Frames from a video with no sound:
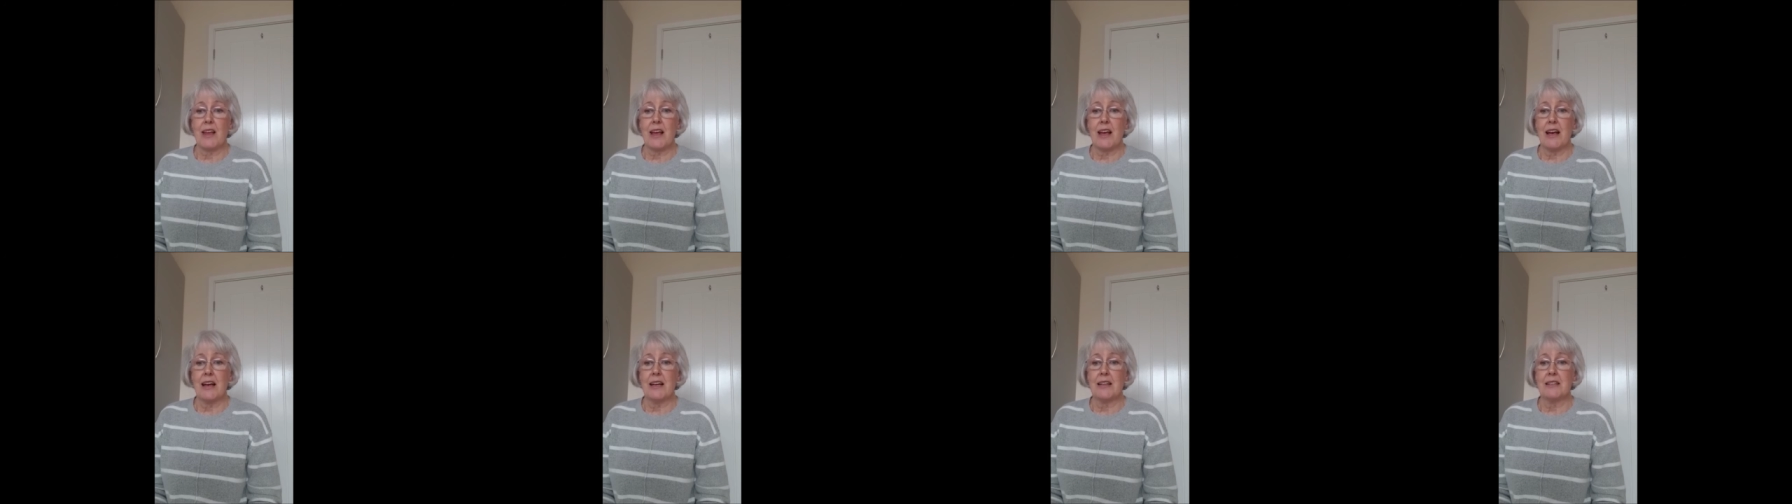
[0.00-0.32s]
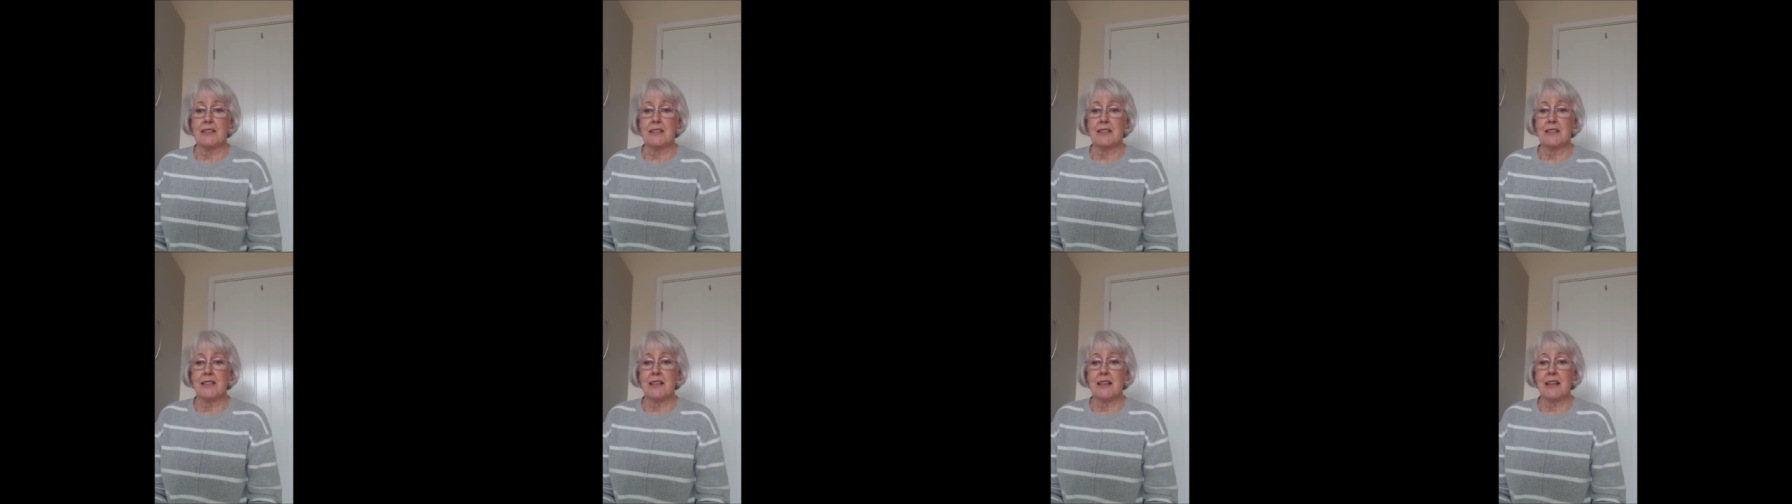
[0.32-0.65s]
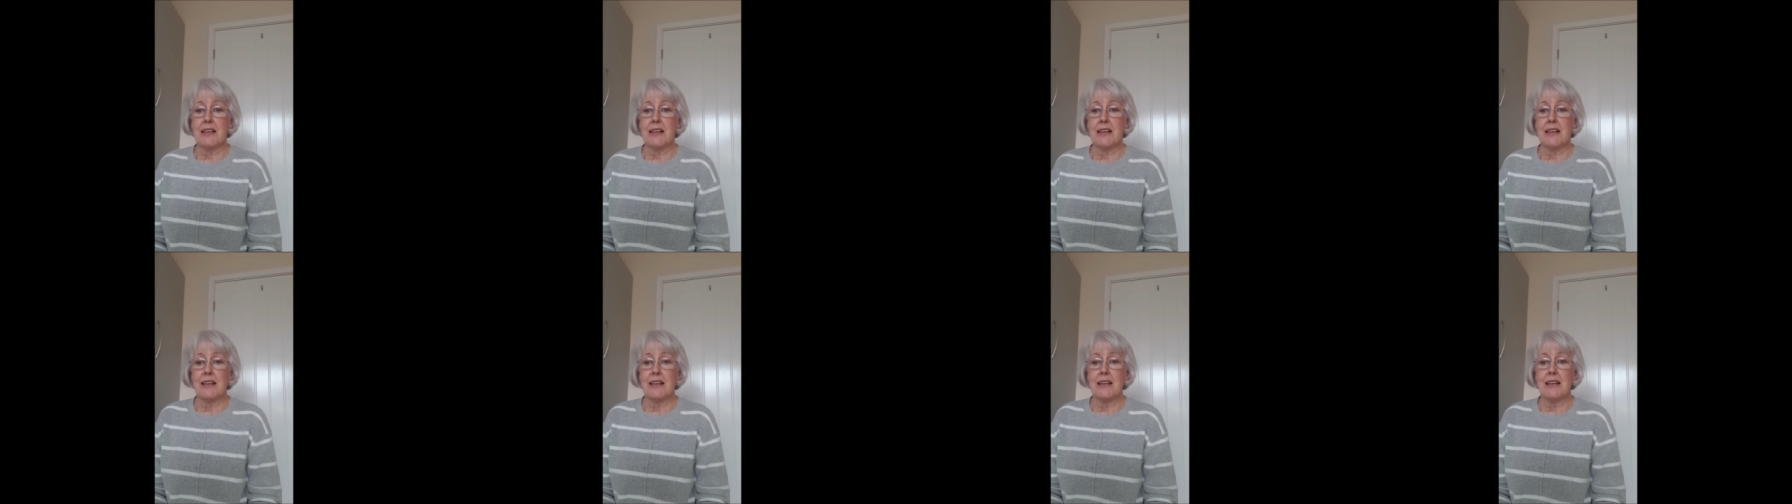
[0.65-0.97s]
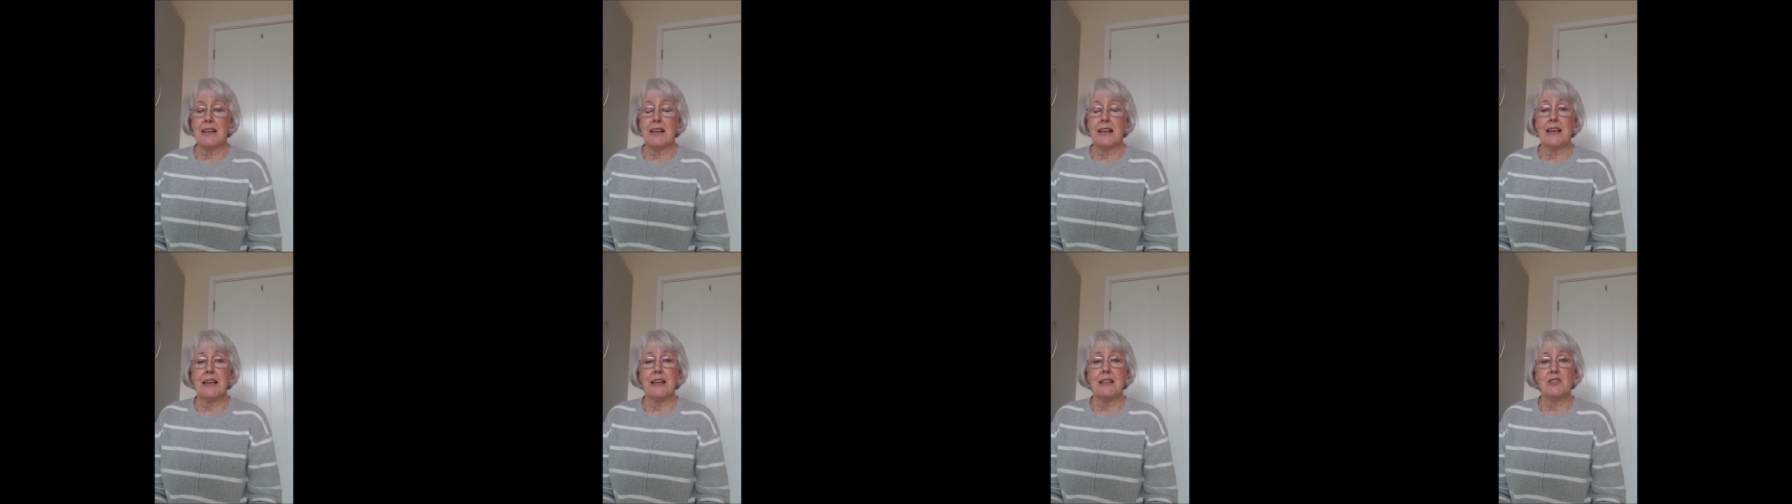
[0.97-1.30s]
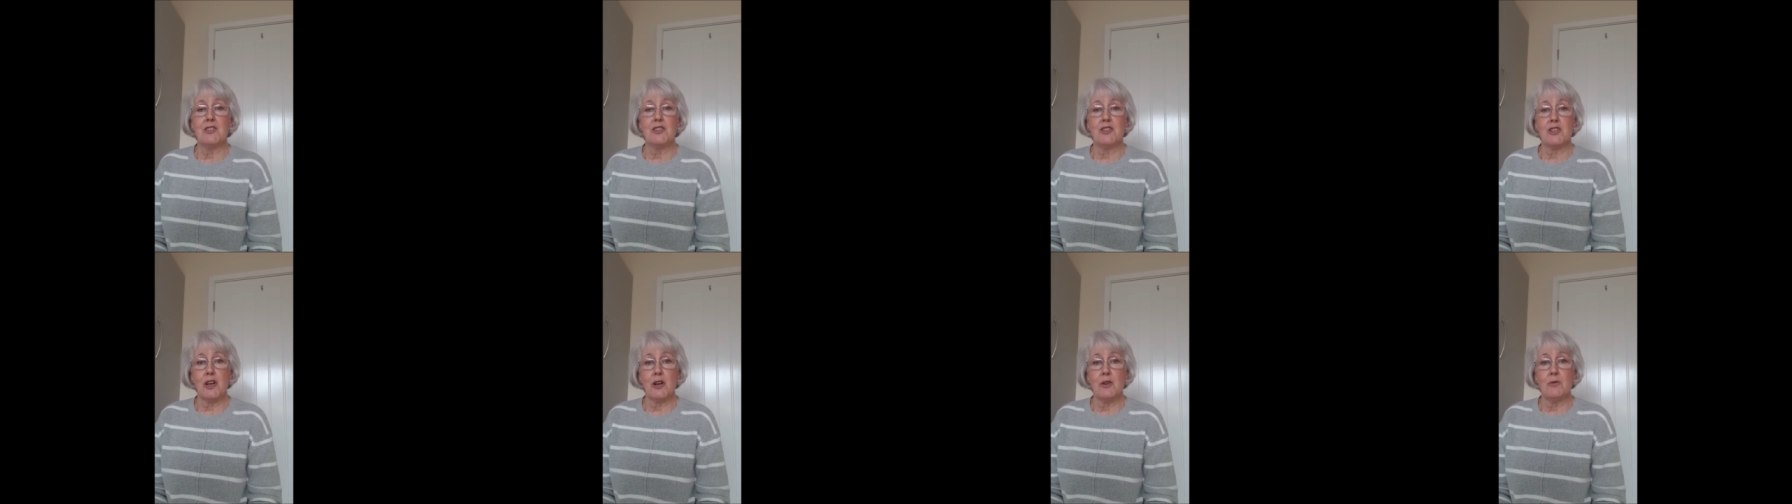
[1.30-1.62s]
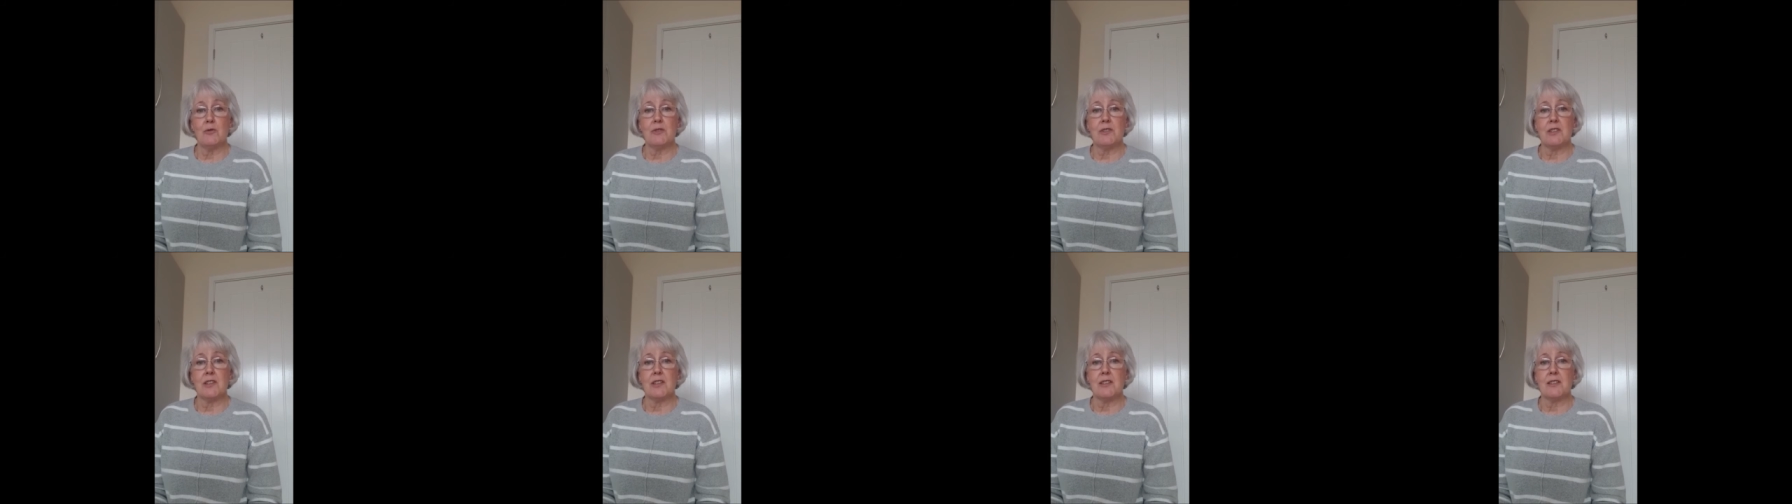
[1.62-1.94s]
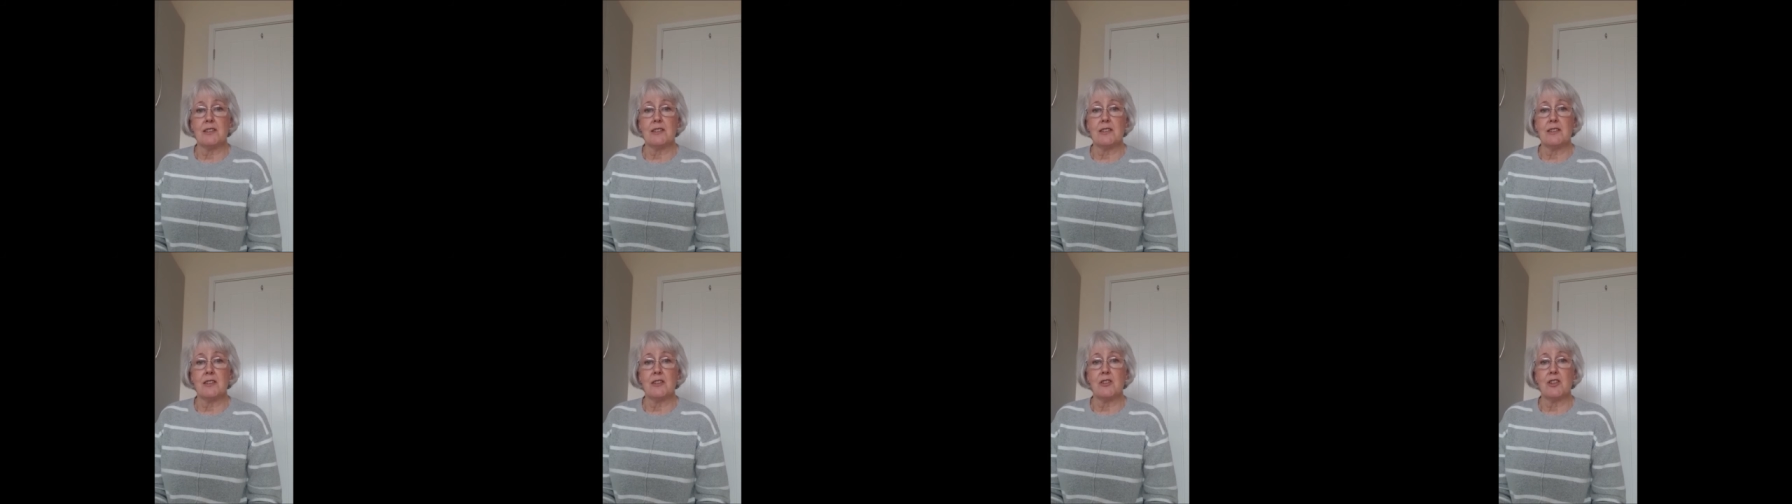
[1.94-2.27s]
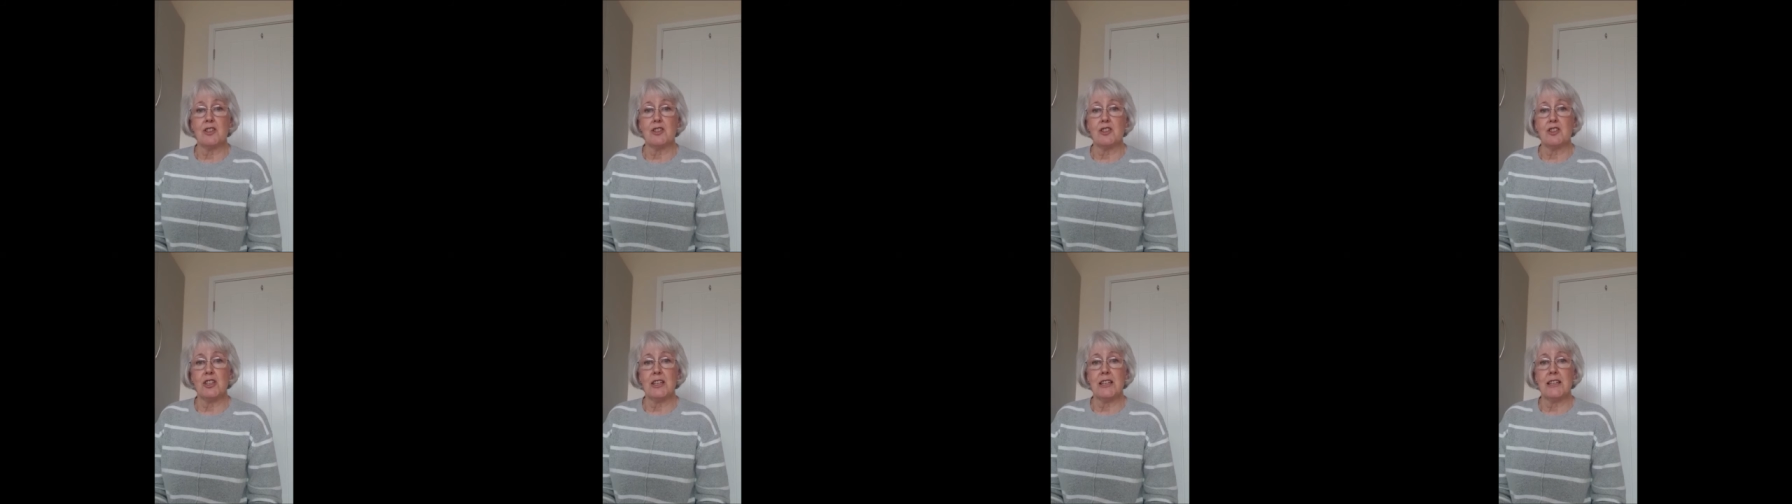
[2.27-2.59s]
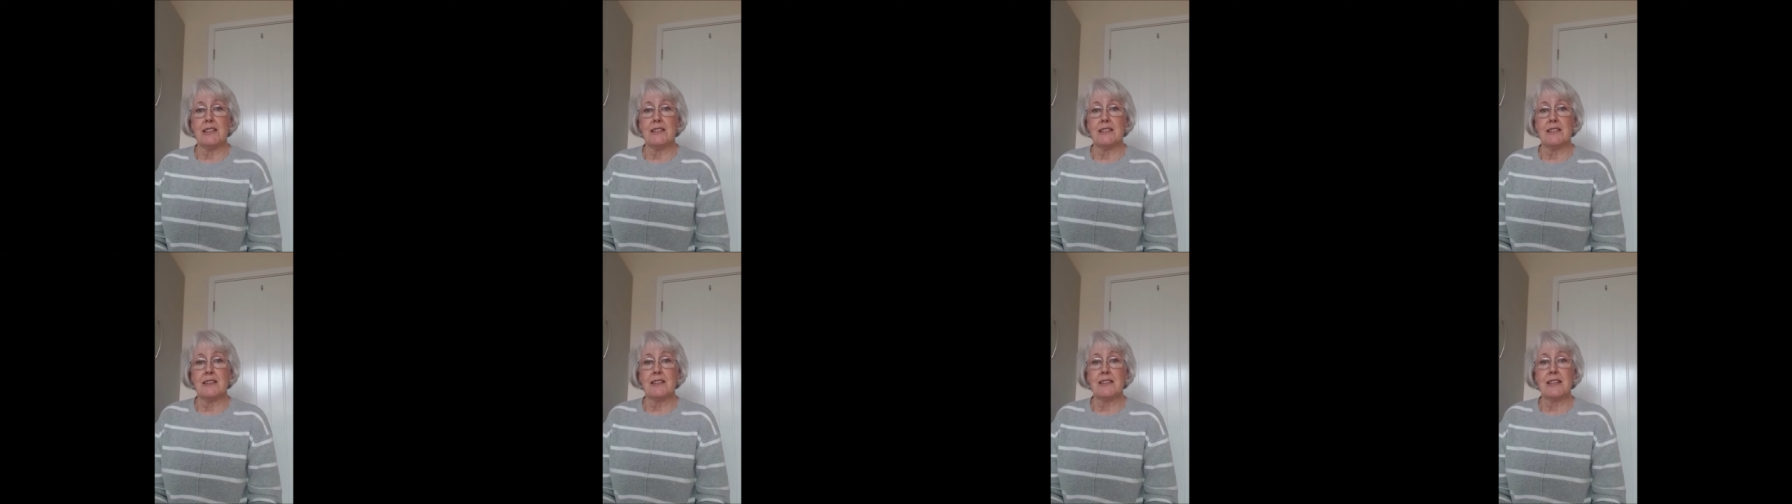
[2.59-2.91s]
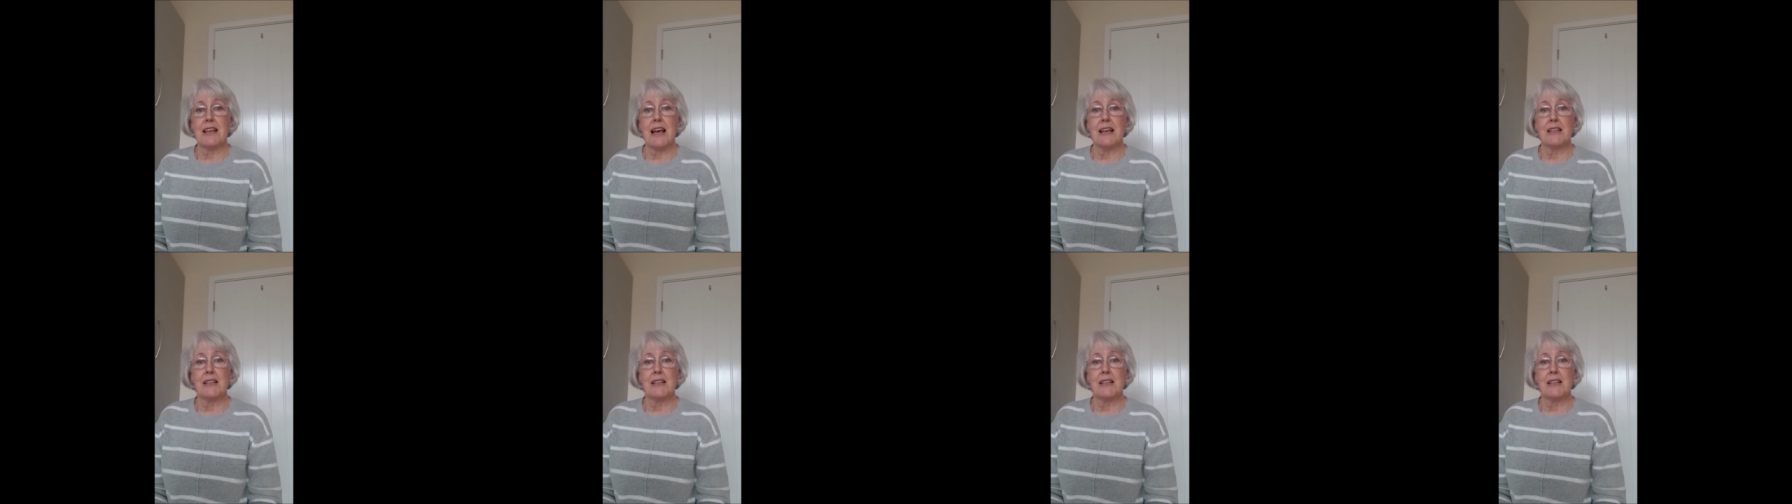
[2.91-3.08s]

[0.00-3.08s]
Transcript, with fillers: And it shows us that Jesus